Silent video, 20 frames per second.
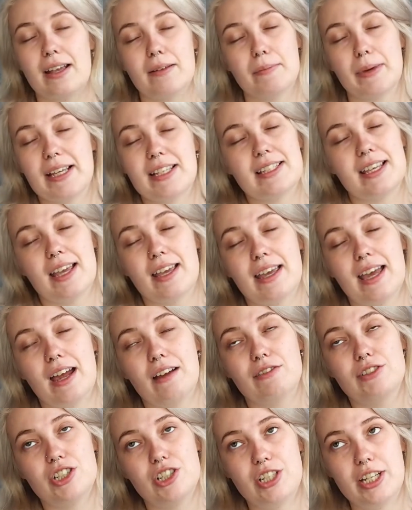my
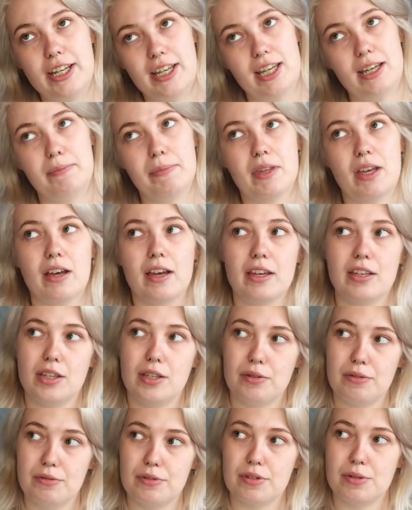skincare regime that I
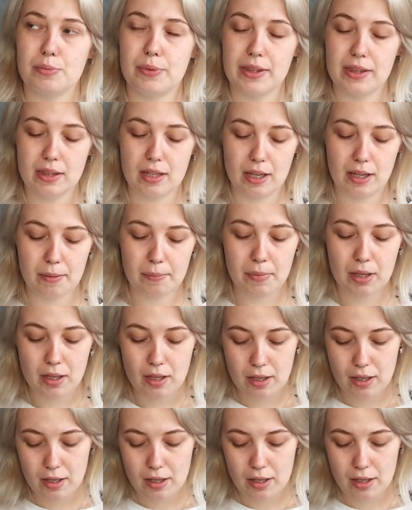use with them.